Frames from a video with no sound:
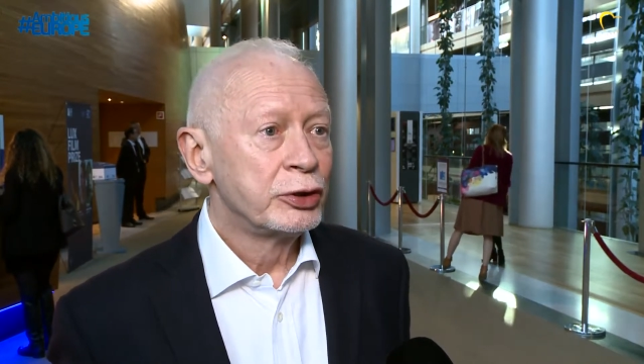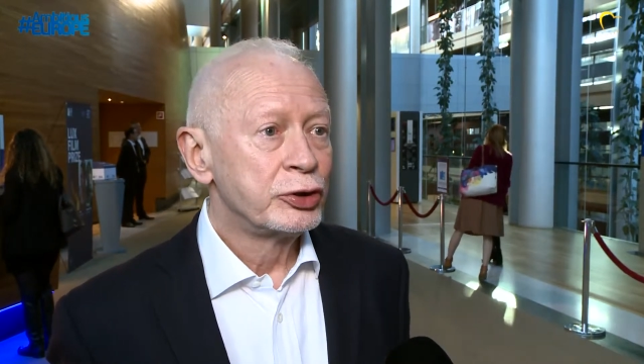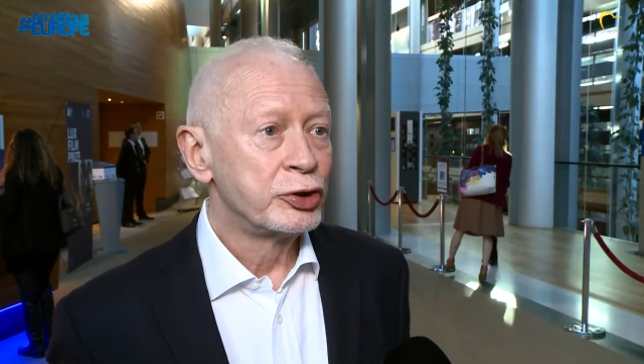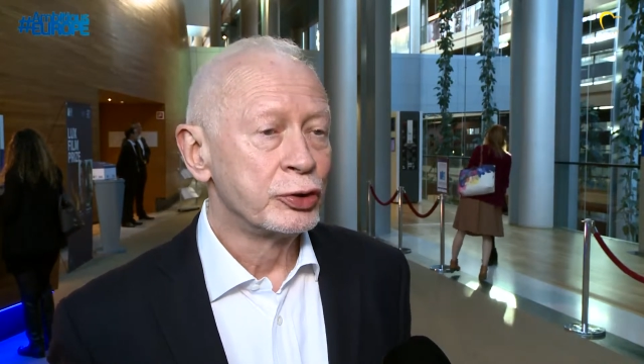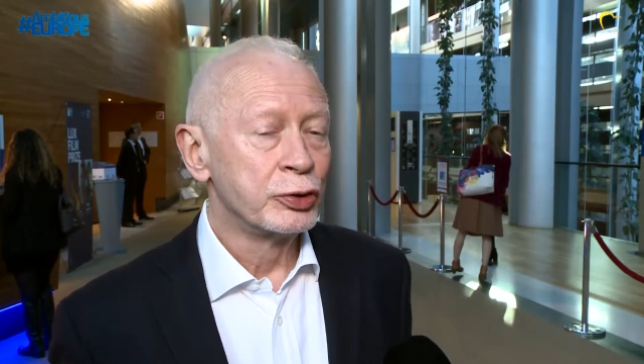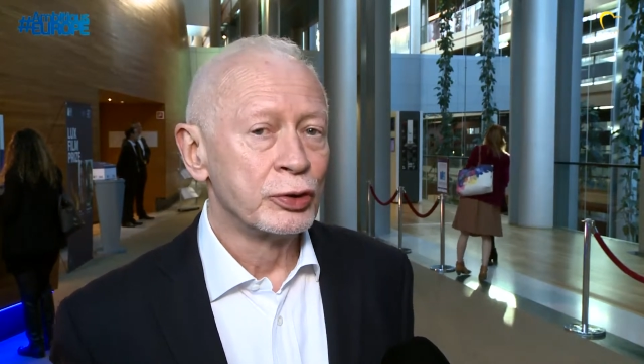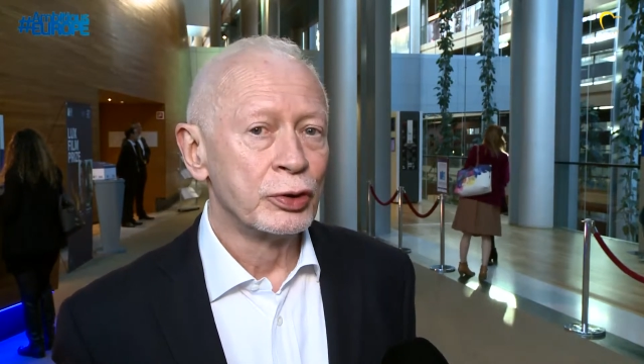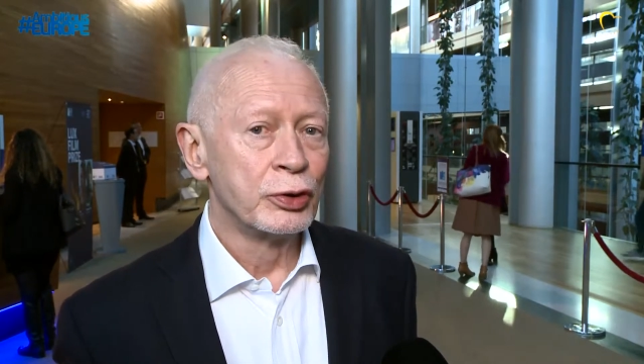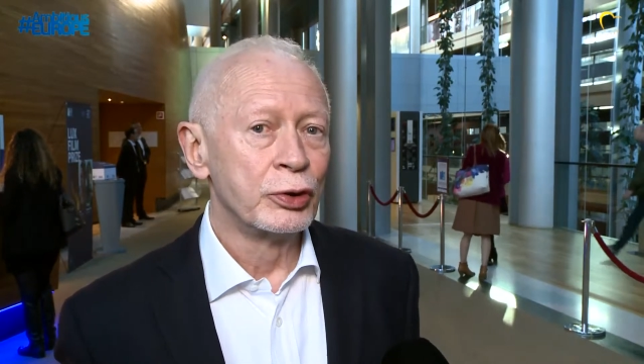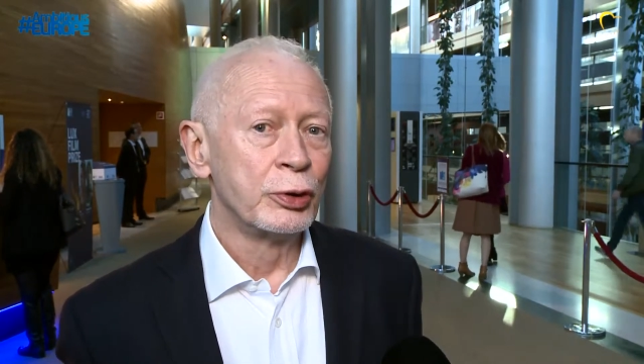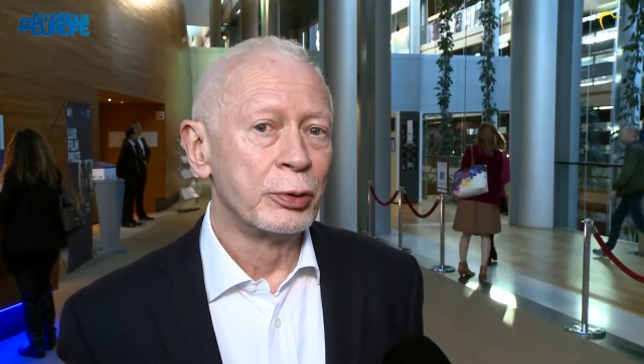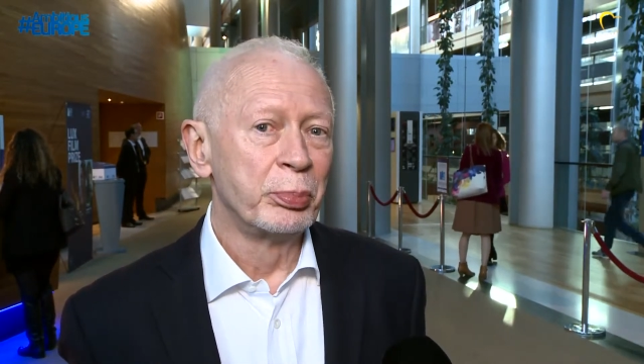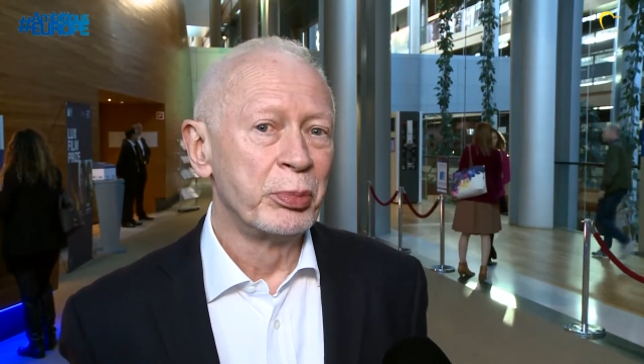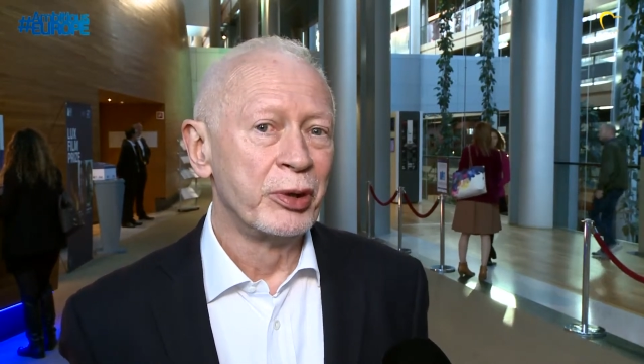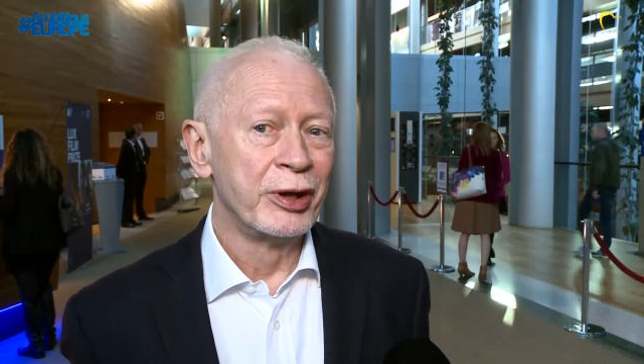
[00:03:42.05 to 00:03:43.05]

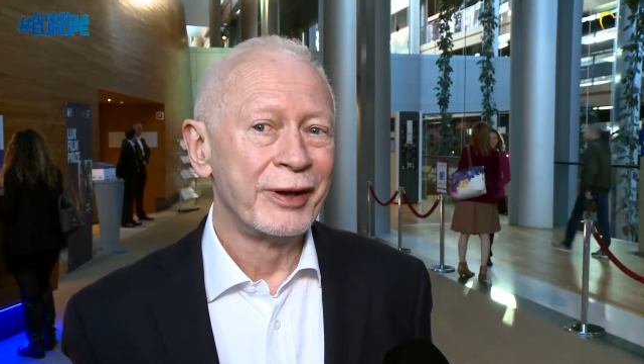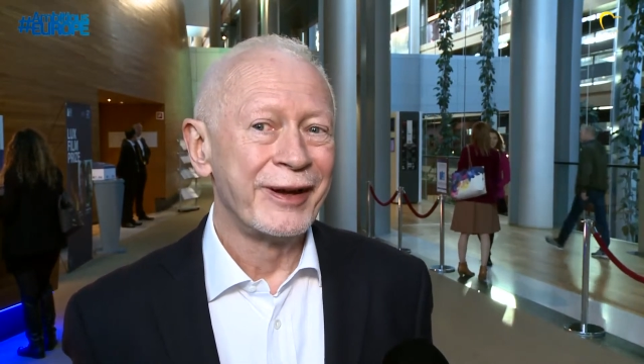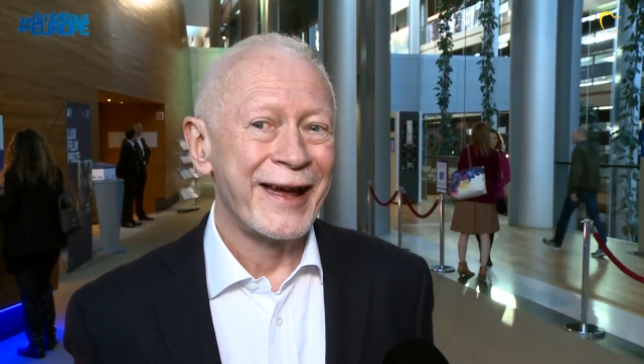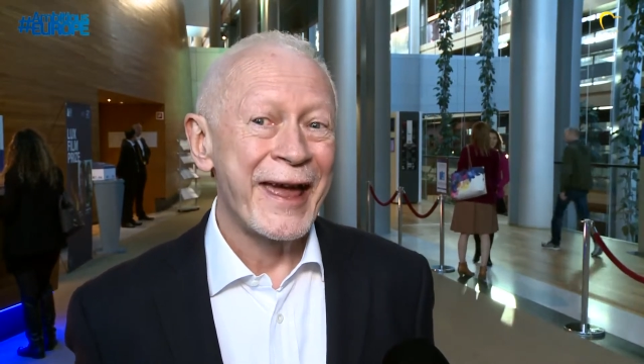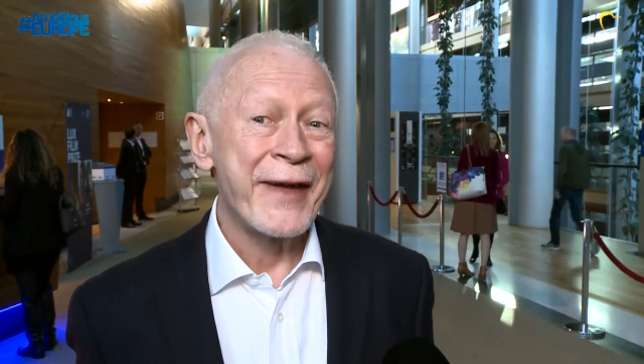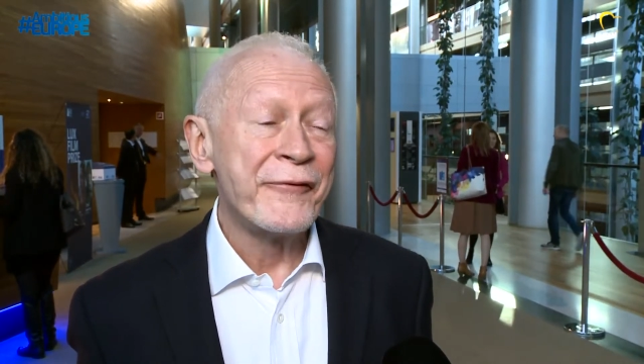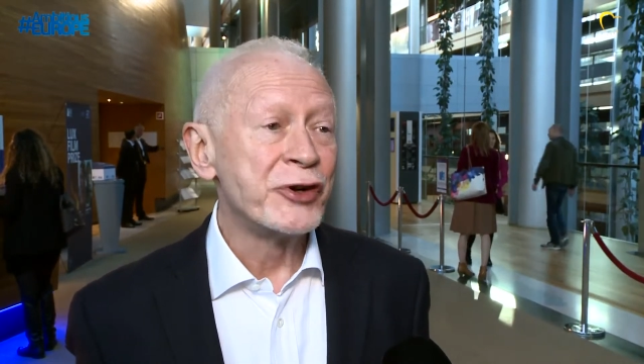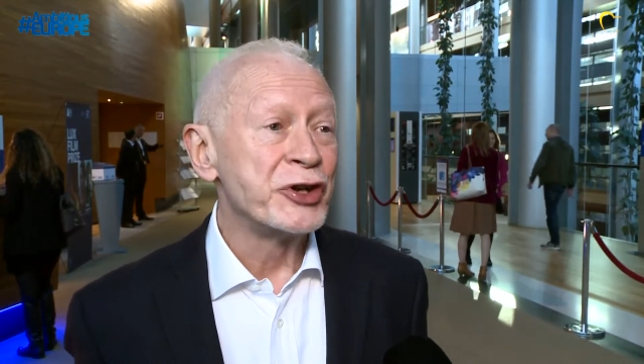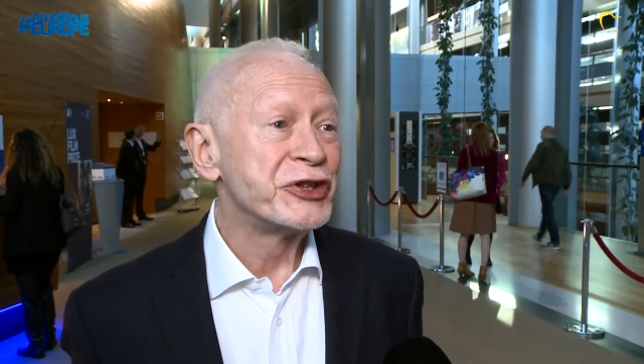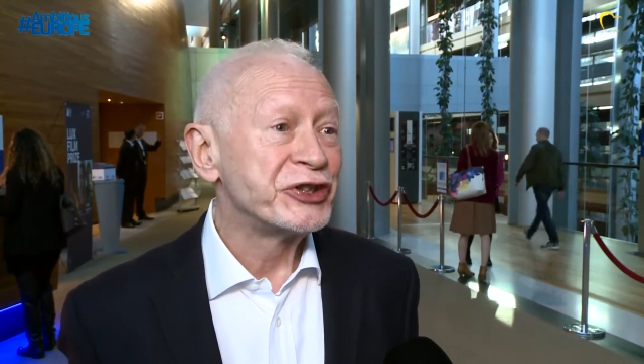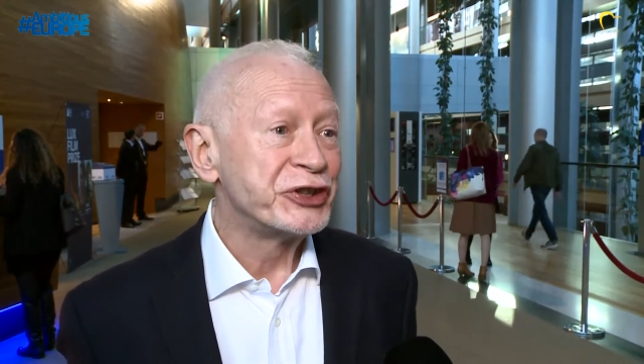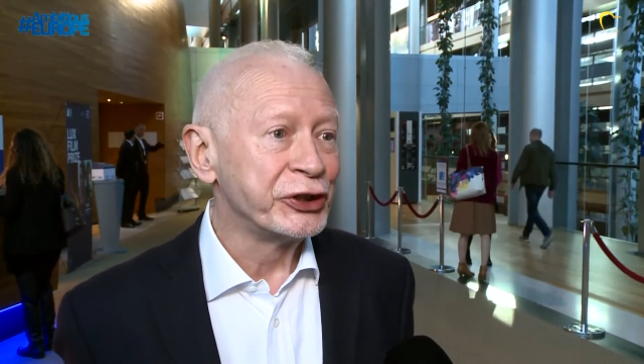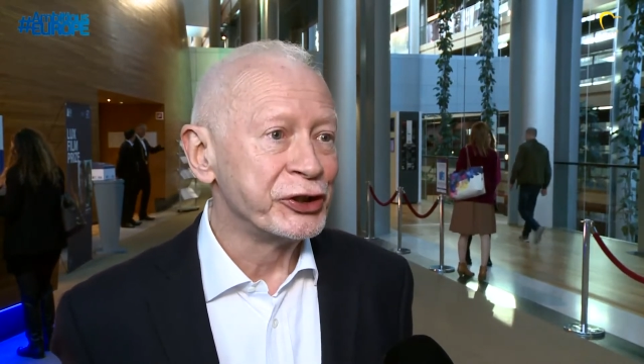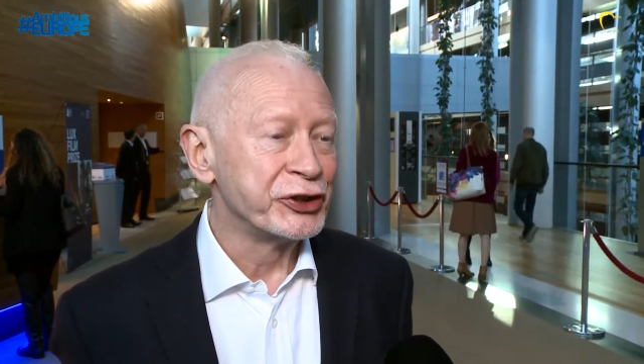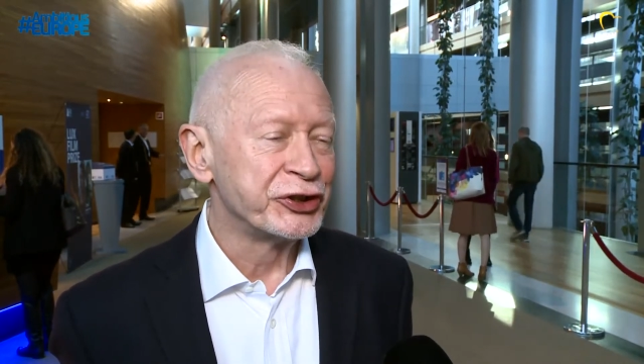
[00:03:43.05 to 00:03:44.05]
to every
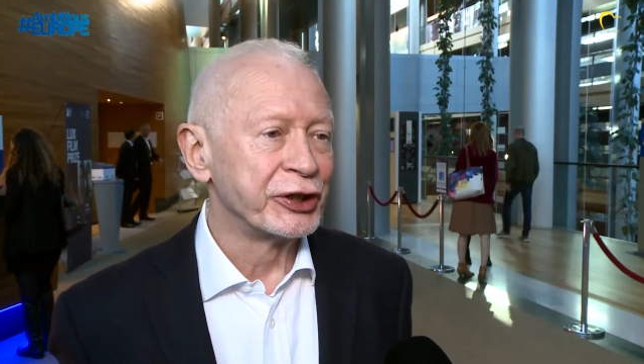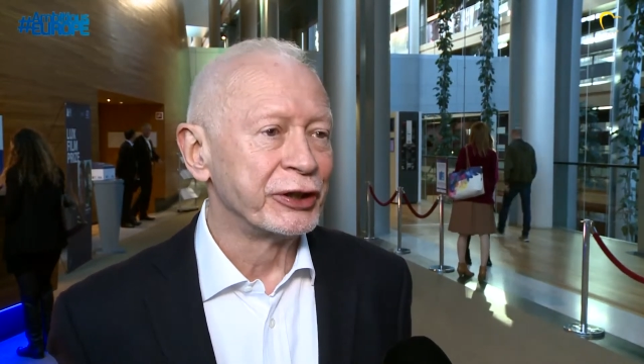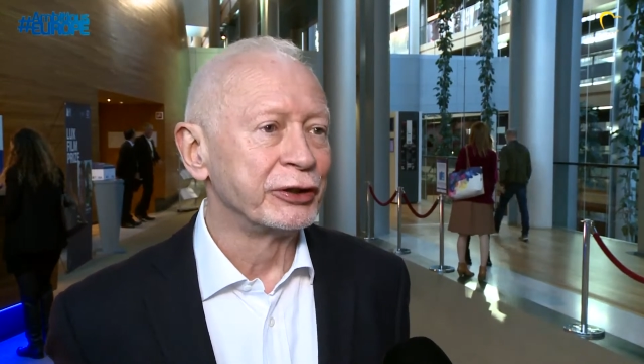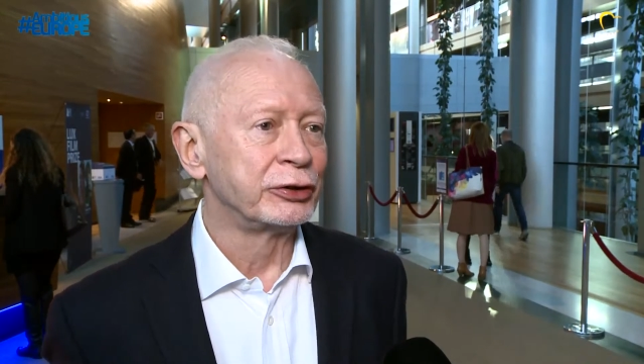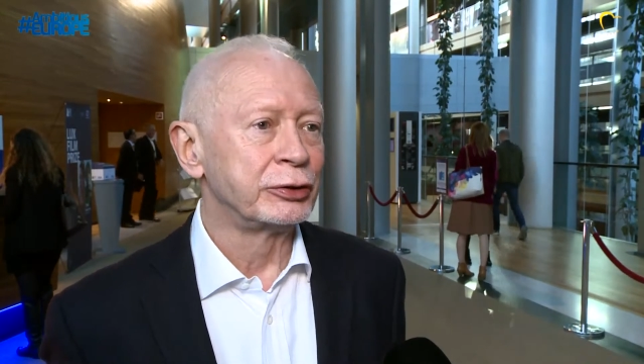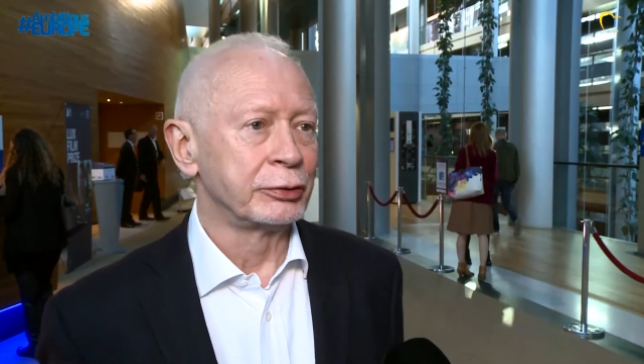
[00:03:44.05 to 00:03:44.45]
citizen,